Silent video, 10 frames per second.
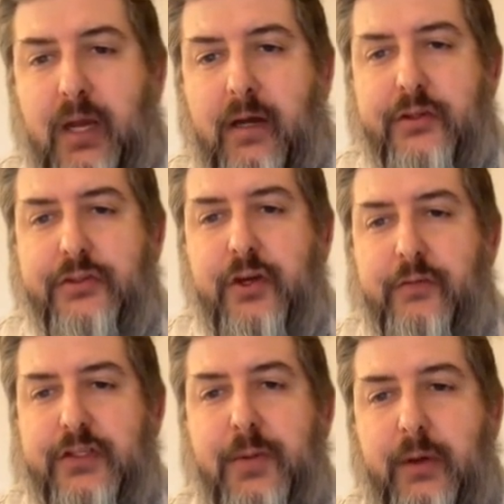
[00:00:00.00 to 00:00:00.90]
The
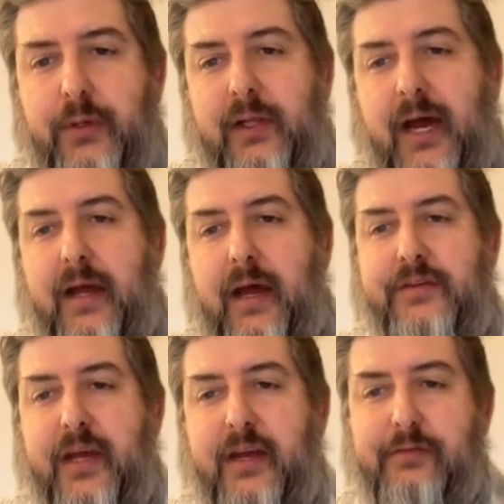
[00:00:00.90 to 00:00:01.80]
service might rely on
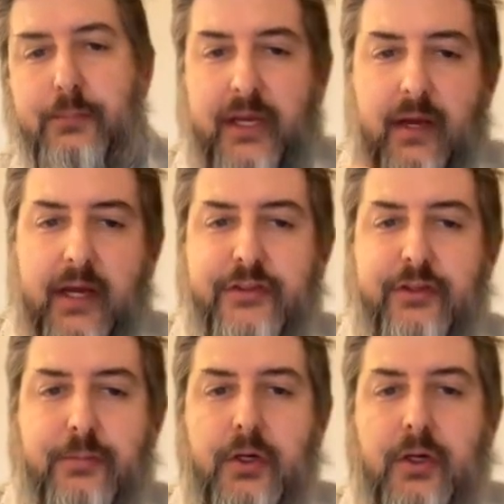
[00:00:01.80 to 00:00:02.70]
data from the
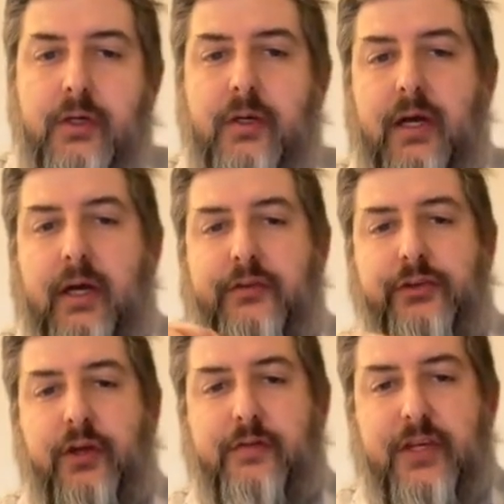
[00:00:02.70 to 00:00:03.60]
customer
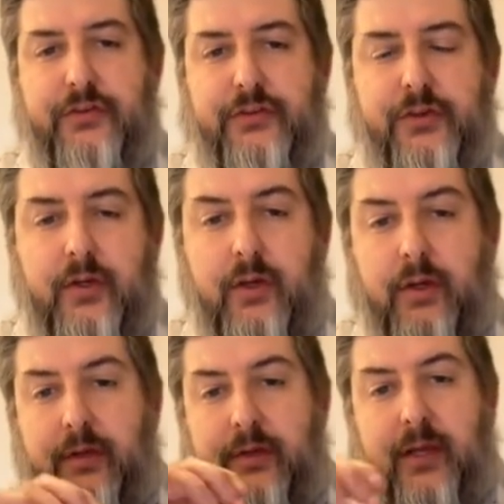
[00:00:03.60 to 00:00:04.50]
service,
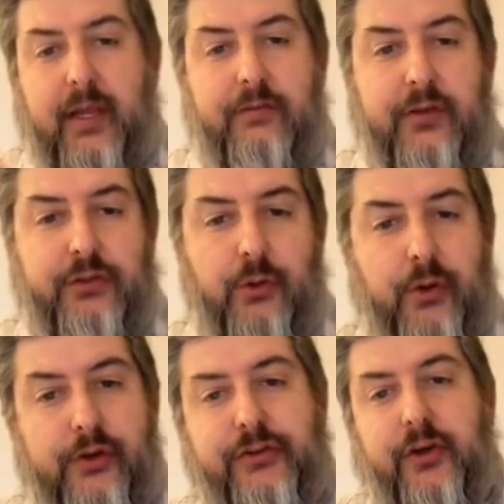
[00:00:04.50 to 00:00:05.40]
the
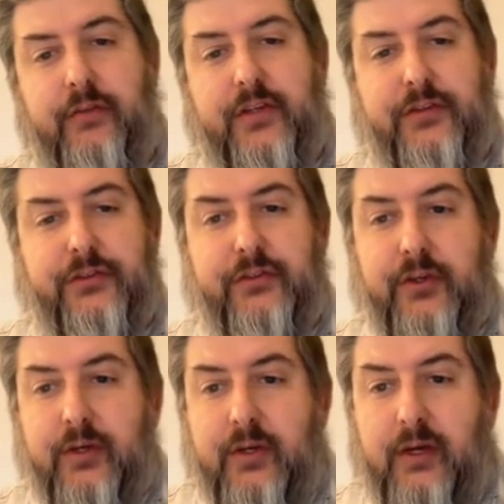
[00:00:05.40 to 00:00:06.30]
inventory service,
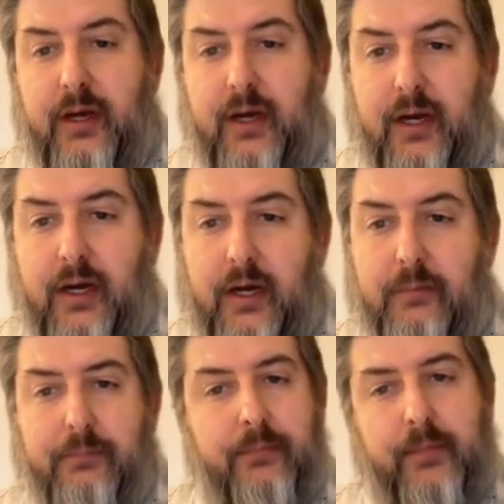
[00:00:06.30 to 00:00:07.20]

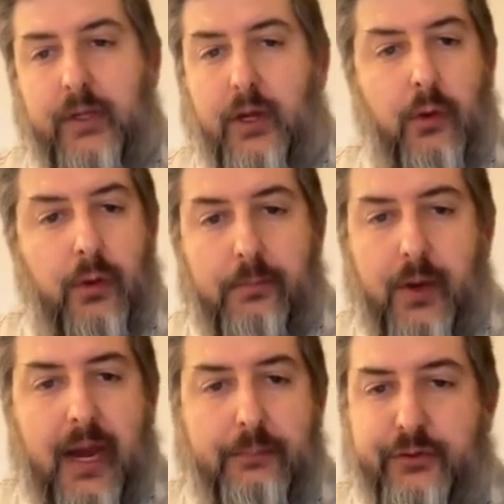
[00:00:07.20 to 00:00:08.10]

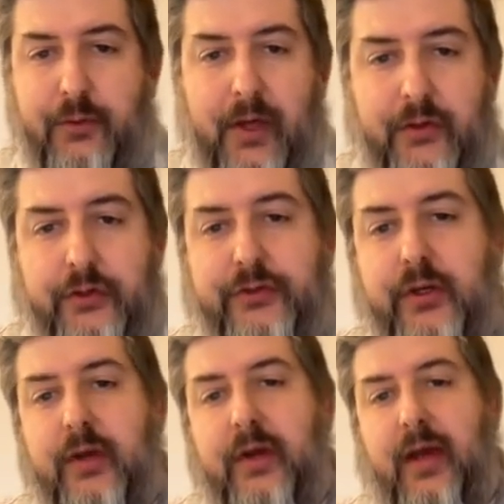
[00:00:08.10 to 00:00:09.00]
perhaps some others,
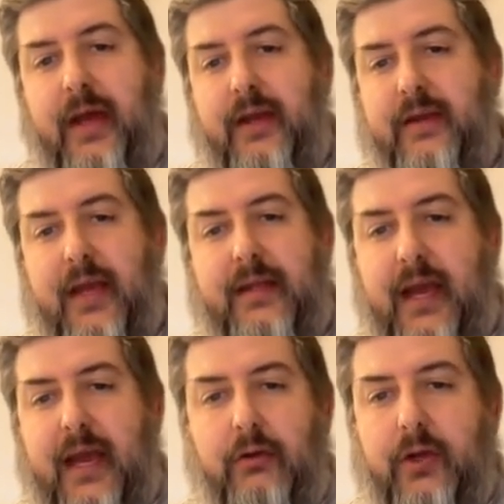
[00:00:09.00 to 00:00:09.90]
and any
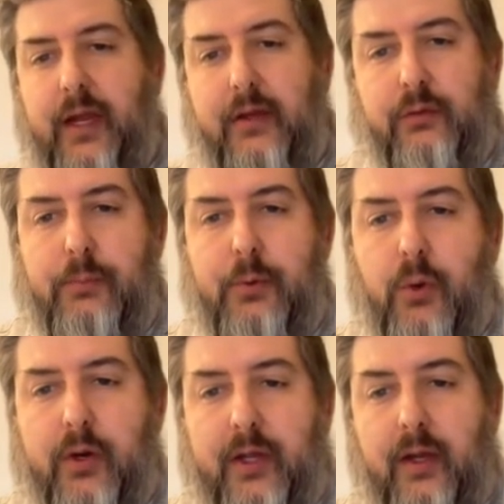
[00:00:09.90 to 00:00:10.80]
aggregated
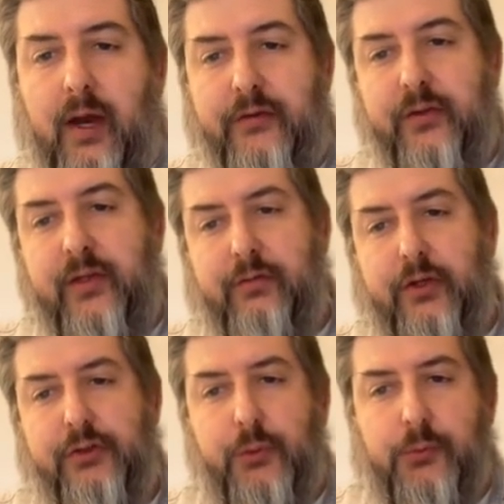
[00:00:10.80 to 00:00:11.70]
reporting on
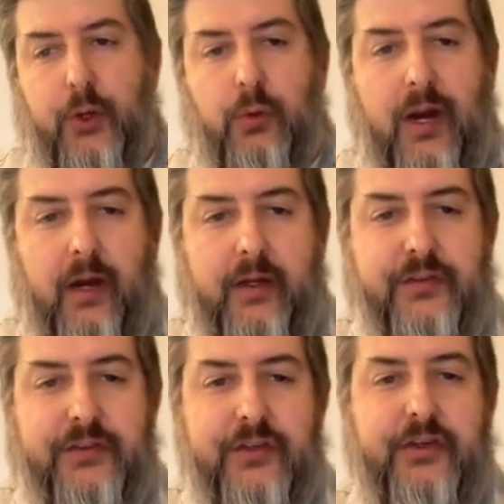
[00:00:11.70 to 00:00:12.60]
deliveries would require
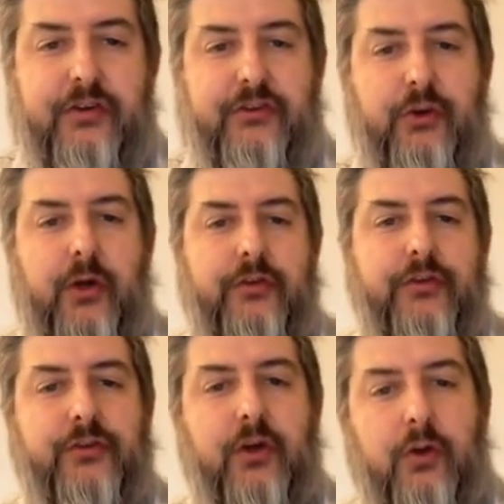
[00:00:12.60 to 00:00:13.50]
consistent
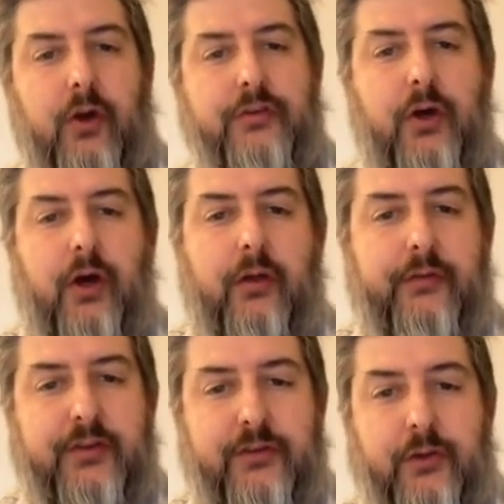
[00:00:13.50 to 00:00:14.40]
joins across all
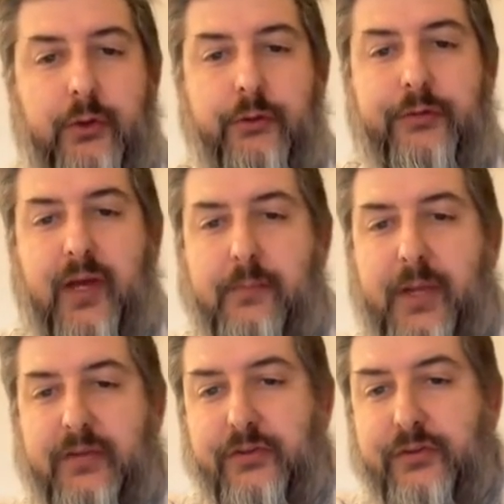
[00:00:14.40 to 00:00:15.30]
these local
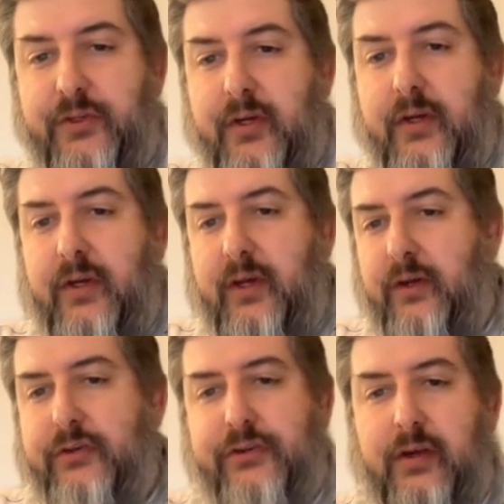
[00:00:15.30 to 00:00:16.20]
databases. In
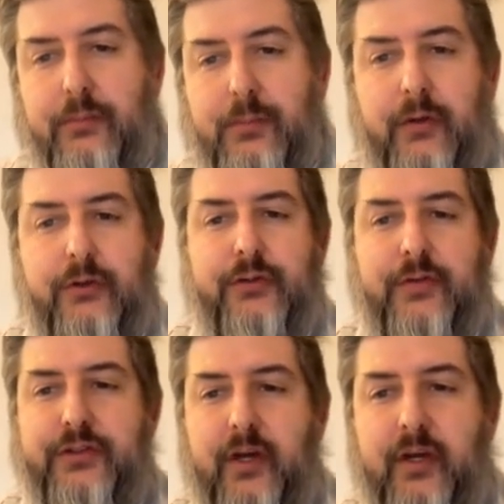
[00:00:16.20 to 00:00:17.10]
our standard
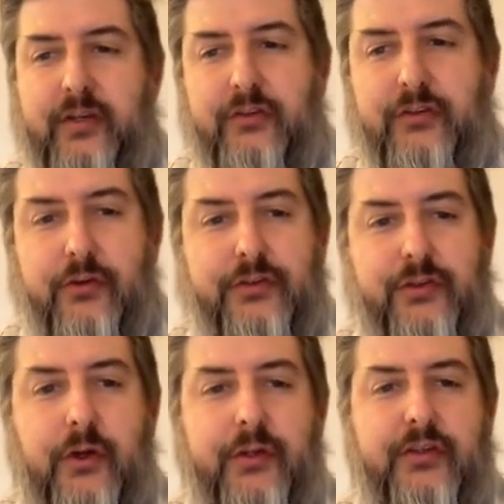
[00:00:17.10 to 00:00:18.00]
microservice architecture,
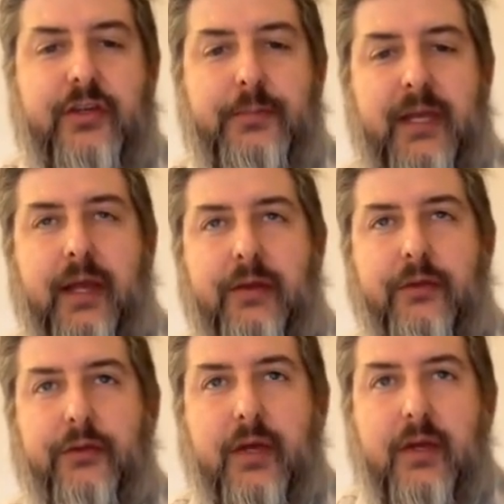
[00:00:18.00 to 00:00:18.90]
this all needs to be
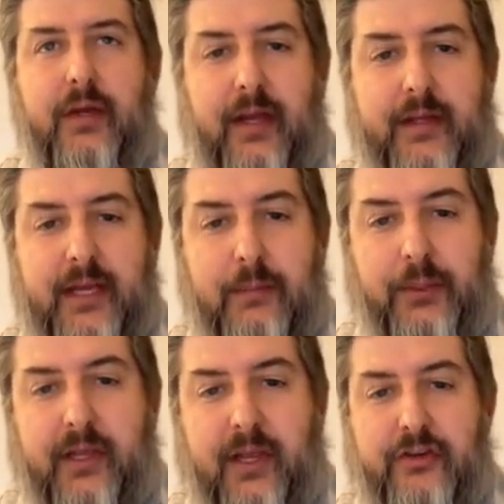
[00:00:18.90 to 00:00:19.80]
handled in the
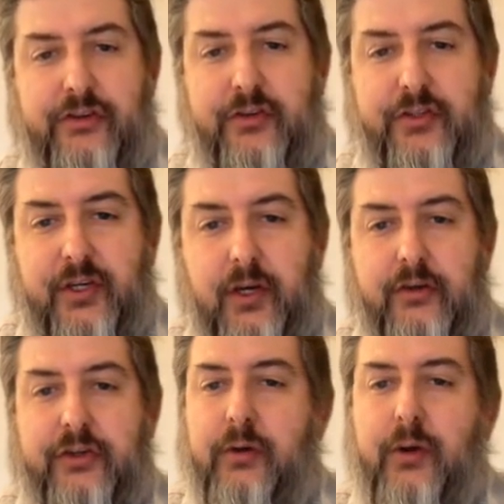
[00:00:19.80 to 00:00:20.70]
application tier,
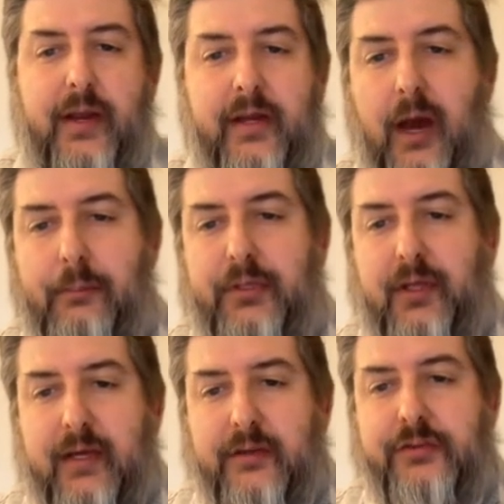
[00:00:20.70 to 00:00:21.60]
generating
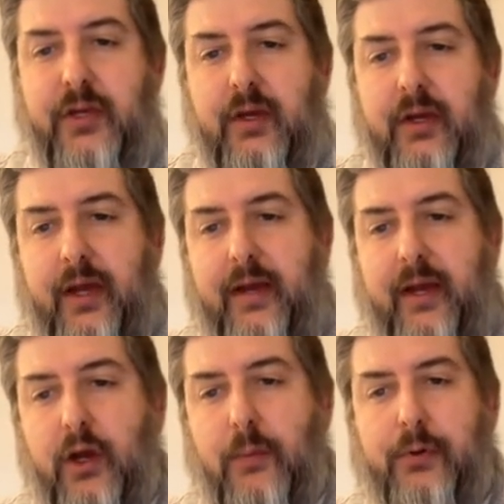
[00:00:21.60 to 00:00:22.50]
complex and
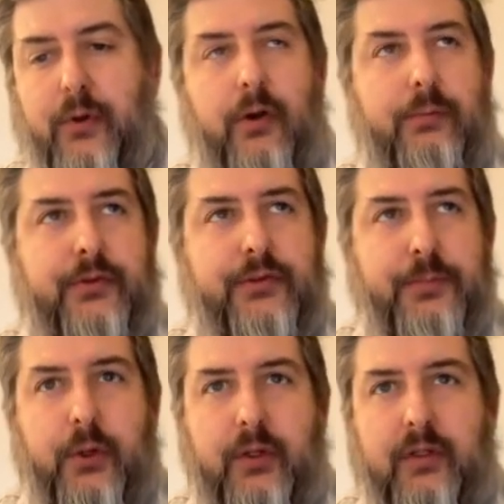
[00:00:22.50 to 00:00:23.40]
error-prone
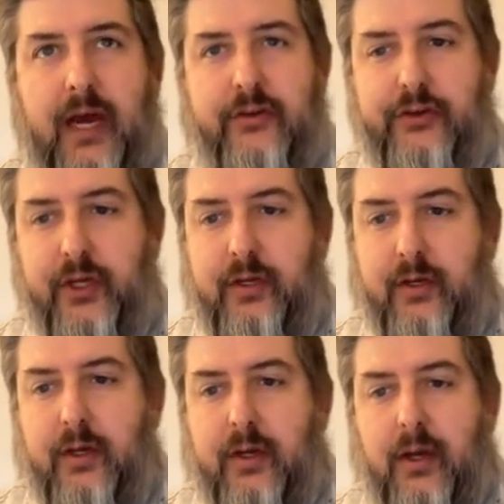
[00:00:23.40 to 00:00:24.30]
bespoke logic
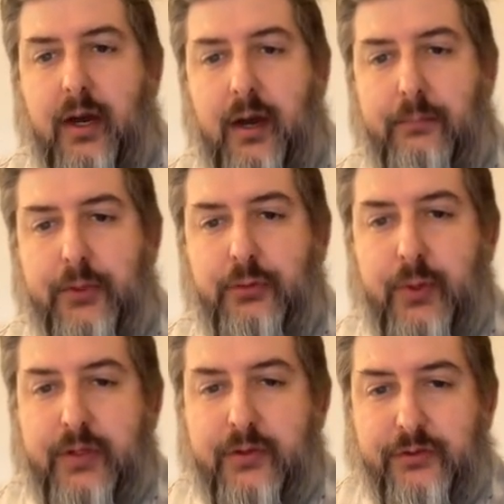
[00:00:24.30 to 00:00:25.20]

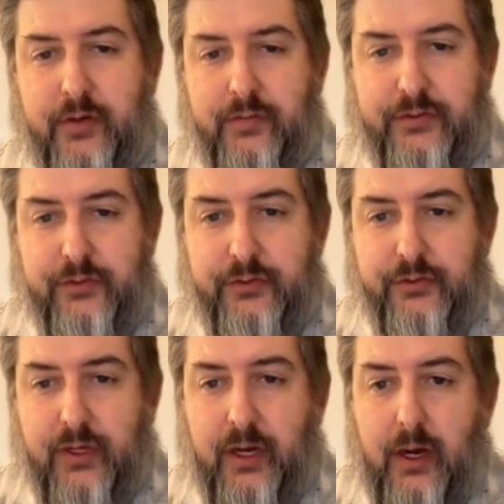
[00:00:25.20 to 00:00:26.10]
between the
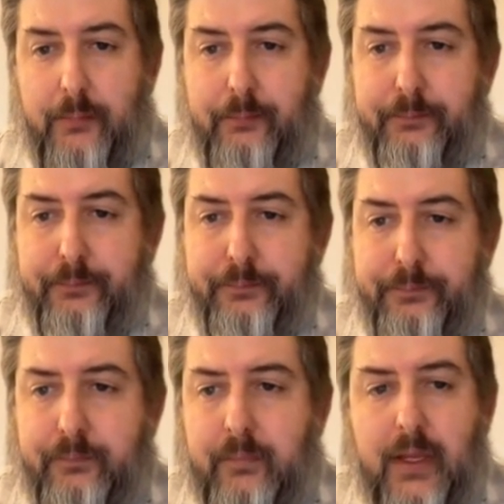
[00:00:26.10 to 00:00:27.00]
services.
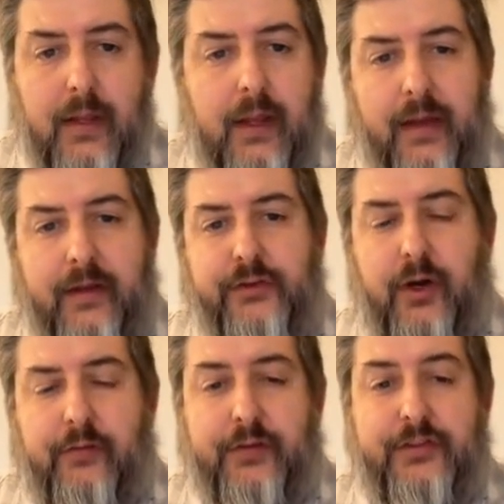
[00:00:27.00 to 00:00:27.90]
And it's
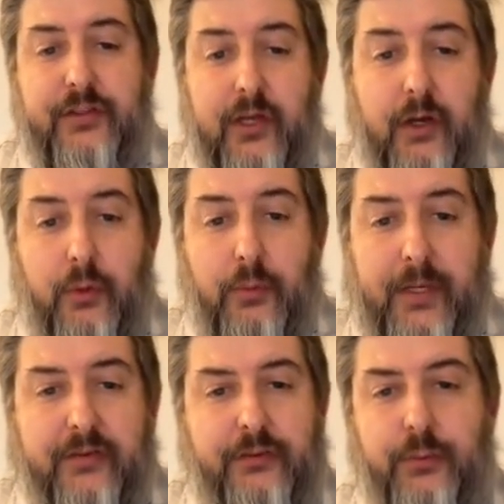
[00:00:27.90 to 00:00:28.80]
often slow
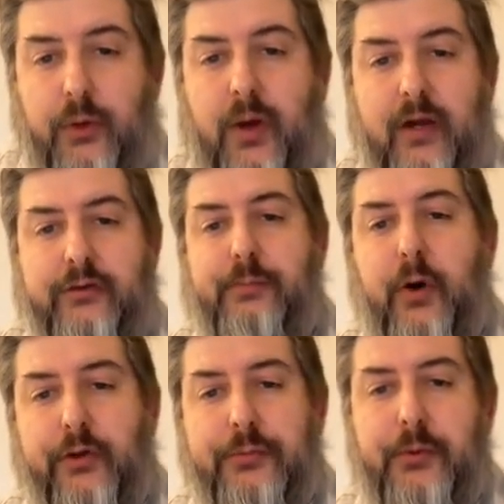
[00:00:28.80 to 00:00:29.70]
because it requires multiple